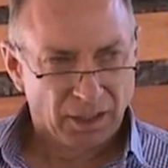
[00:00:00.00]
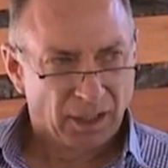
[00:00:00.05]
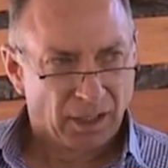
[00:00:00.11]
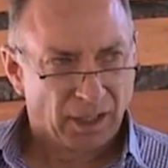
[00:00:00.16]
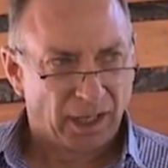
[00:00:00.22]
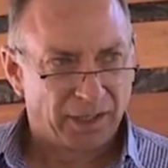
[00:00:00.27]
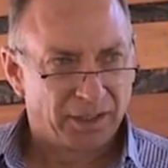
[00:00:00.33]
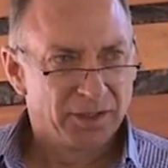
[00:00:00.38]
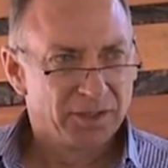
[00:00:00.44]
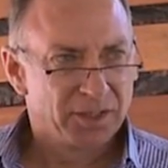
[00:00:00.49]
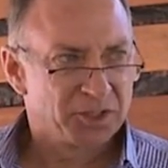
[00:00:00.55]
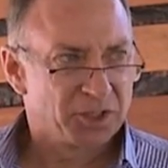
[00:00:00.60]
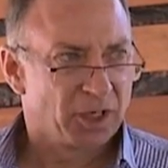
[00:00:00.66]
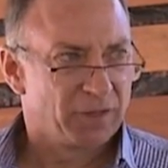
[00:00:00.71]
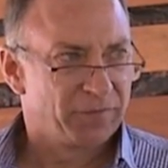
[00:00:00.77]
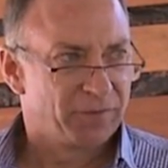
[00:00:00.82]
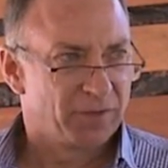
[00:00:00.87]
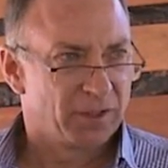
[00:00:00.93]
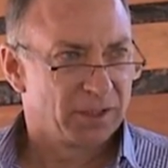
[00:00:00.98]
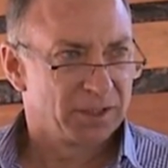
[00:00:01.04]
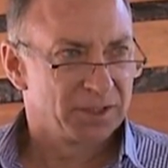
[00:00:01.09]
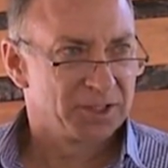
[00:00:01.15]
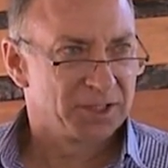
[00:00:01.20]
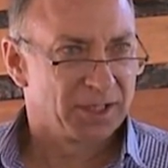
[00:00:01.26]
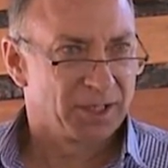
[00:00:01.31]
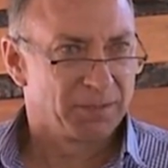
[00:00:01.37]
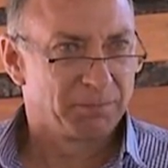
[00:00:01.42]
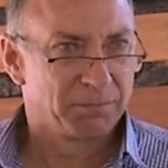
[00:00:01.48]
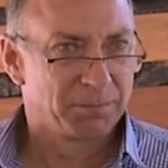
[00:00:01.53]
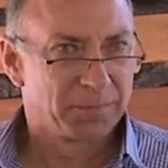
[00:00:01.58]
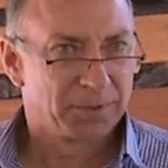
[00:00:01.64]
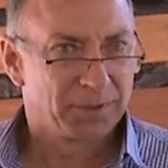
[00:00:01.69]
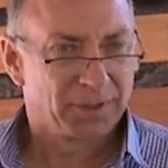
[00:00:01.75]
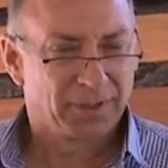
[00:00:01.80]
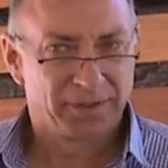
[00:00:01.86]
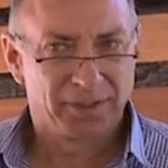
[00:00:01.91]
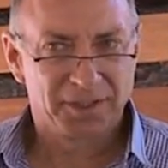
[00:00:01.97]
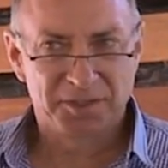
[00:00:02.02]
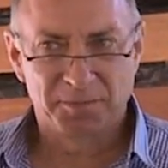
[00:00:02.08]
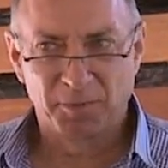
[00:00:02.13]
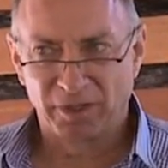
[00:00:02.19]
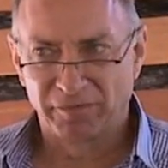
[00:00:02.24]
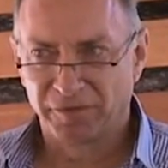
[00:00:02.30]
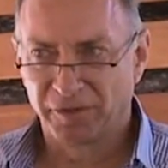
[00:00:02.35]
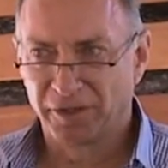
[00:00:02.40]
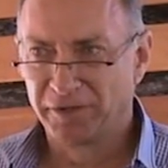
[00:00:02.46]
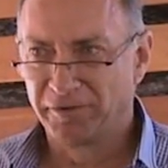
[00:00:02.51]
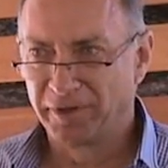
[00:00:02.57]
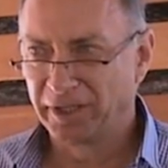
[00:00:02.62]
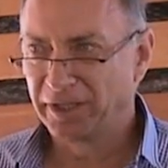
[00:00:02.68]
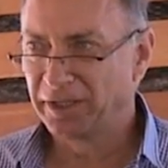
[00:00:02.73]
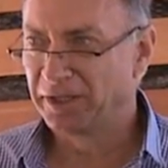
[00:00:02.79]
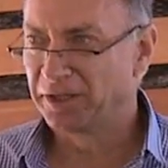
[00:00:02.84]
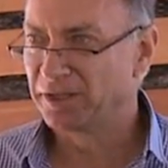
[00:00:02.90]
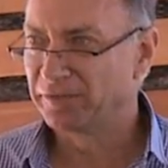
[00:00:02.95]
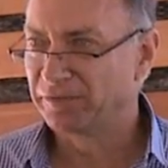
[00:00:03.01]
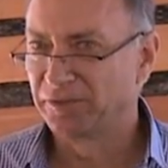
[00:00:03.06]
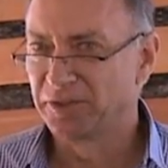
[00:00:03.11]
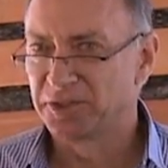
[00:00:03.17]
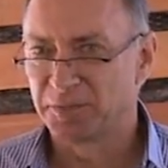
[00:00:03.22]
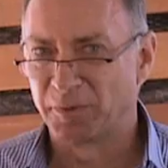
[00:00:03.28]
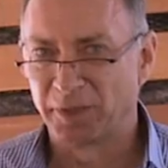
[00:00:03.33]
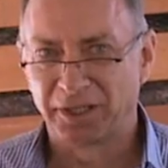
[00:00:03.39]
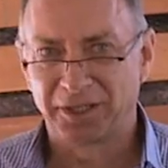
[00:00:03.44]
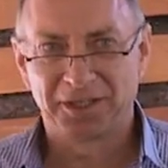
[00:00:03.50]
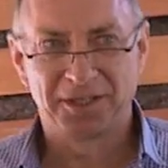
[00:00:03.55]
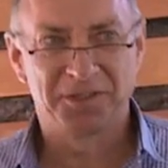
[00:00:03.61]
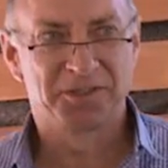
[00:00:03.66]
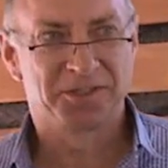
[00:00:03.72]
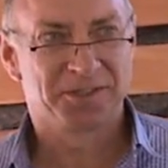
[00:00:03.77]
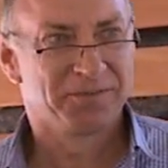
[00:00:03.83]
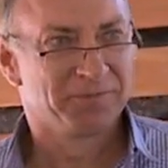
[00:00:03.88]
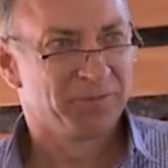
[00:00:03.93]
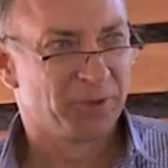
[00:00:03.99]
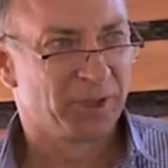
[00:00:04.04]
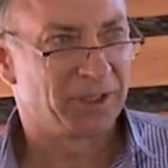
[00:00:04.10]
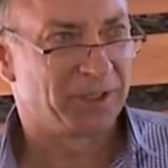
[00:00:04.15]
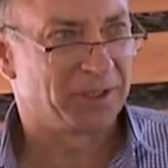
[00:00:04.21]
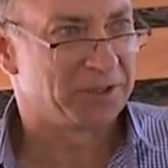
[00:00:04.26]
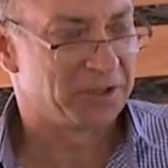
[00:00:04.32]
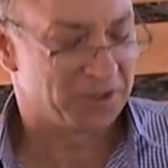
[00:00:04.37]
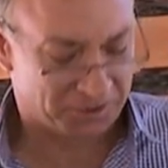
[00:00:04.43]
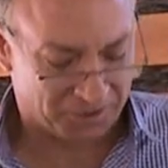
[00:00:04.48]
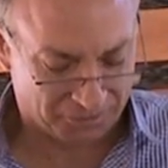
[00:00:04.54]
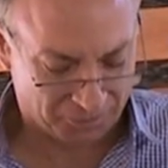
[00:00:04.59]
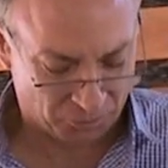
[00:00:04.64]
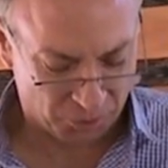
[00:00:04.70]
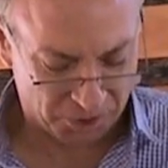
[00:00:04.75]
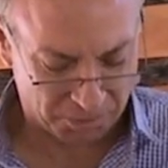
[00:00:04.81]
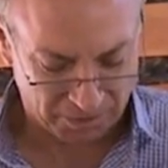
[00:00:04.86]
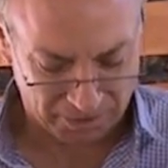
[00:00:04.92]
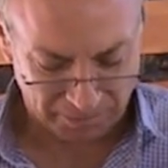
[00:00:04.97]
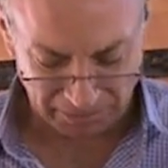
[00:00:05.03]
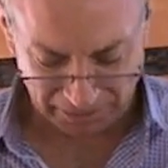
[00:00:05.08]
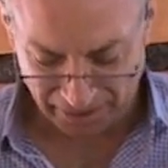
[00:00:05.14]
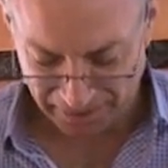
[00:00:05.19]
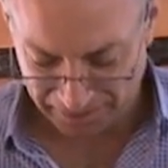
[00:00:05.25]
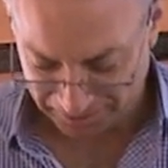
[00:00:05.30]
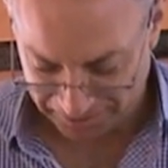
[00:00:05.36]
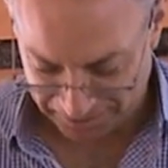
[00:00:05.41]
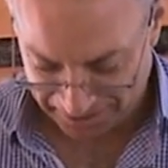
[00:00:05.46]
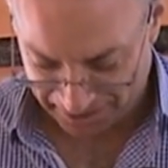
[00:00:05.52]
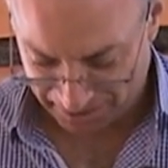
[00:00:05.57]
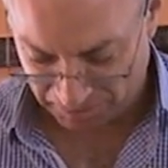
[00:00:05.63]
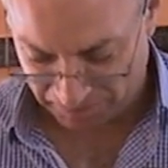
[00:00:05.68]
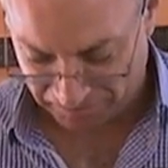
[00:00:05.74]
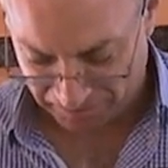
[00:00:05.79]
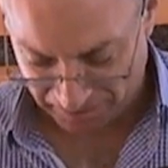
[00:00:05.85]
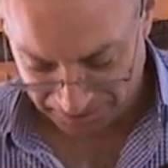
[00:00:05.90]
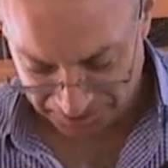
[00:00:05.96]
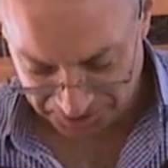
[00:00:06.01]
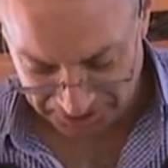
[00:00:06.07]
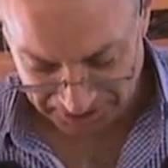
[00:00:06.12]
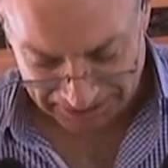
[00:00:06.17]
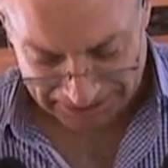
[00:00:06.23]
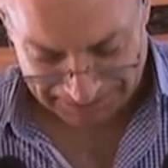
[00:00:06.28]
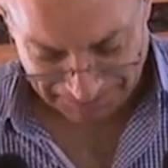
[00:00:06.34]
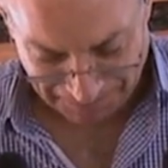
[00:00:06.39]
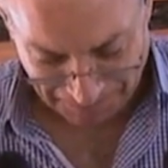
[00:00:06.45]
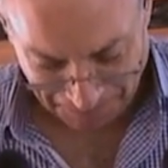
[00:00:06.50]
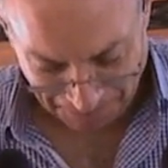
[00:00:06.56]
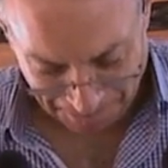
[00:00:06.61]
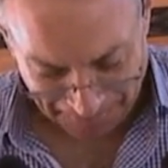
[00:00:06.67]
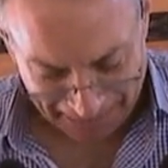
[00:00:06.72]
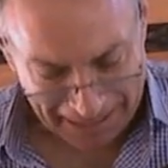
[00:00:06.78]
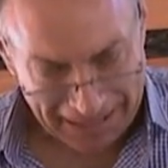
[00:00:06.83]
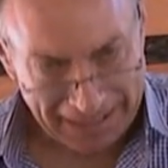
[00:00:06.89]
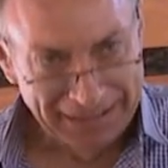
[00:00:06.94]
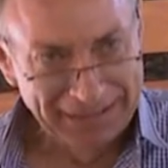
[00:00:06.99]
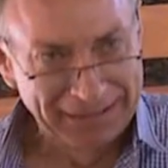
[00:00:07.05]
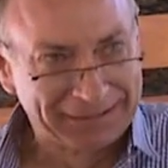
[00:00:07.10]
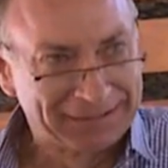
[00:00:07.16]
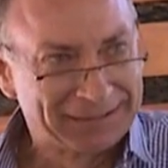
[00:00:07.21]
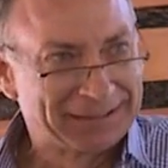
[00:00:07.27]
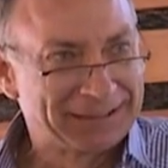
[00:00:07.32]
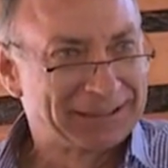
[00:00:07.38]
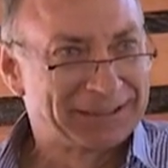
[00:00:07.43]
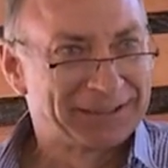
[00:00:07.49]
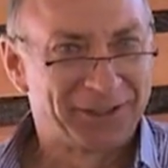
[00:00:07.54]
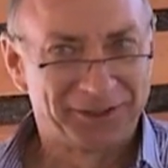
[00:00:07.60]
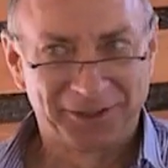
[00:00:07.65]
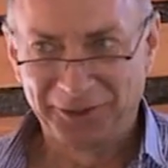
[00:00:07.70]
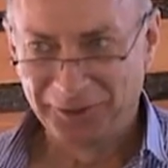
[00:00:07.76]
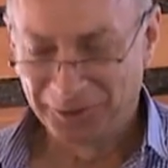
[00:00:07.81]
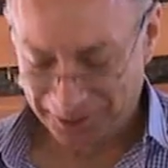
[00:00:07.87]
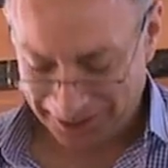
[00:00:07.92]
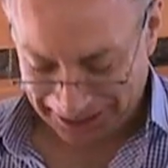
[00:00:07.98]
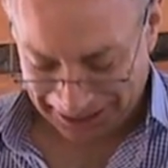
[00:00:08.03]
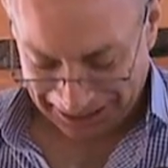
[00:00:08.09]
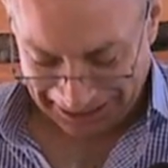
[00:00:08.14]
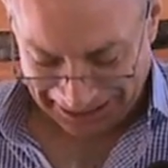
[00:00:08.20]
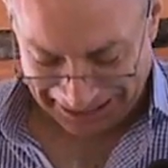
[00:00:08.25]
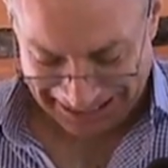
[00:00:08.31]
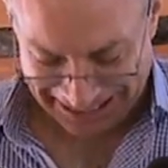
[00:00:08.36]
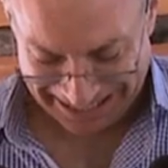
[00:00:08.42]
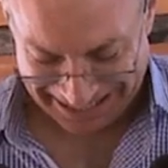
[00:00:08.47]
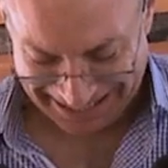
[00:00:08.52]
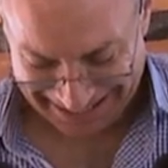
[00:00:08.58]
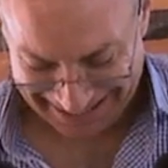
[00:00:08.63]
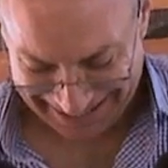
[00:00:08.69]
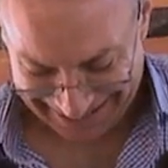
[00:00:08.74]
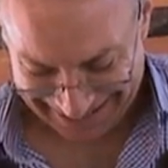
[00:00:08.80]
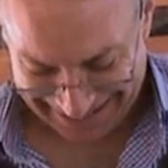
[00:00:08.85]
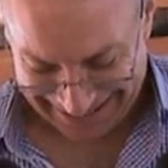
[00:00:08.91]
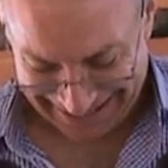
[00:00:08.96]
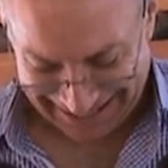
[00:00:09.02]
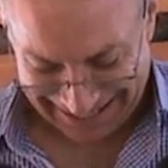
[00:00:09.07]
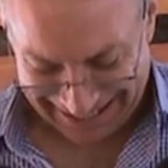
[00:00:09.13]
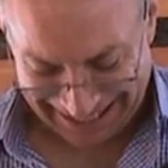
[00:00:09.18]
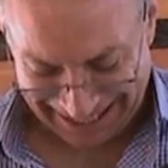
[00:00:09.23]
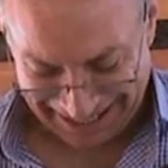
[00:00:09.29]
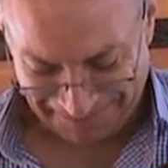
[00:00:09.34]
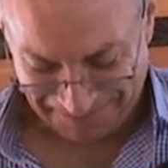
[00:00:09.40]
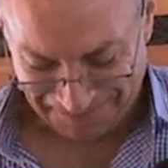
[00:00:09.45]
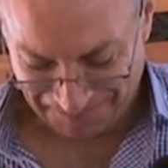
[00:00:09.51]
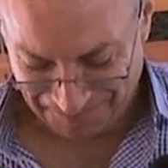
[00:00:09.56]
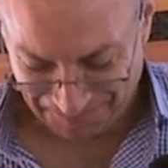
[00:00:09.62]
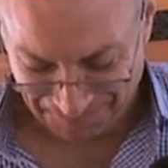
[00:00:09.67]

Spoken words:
And in this I find some, and that's my phone ringing, and hopefully it's my kids ringing to wish me a belated Happy Father's Day. I'll ignore that.